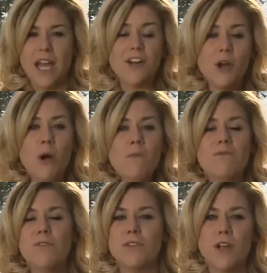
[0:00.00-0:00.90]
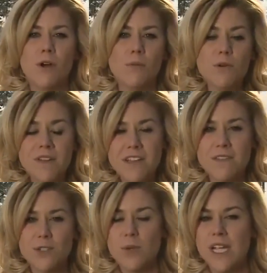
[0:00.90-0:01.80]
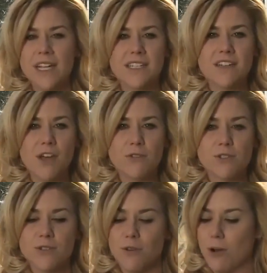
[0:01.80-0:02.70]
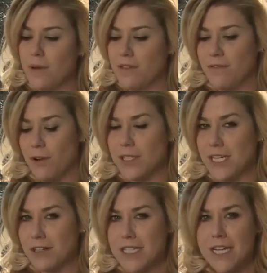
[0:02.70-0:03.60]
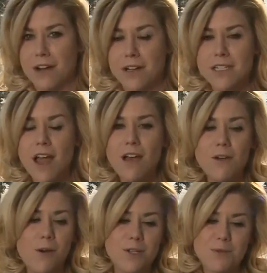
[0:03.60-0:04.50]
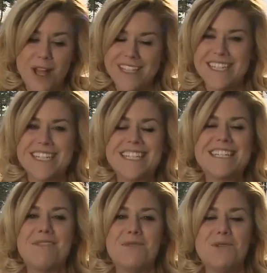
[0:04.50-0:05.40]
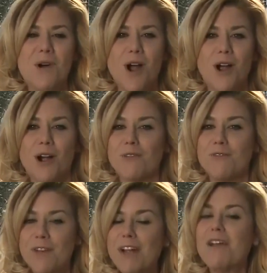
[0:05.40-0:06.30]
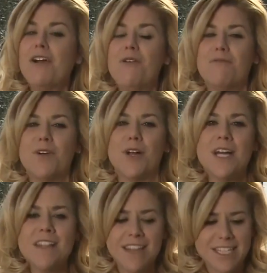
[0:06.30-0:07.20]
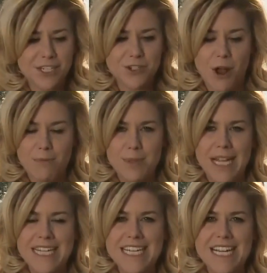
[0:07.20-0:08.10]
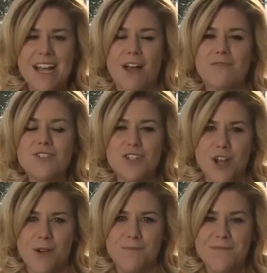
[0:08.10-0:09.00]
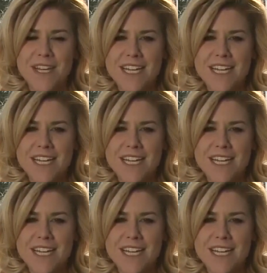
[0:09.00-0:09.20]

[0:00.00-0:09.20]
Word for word: And on a hopeful note, moving in this weekend is another storm, and the folks here at Sierra Tahoe, as well as at DWR, are very hopeful that's going to drop plenty of snow.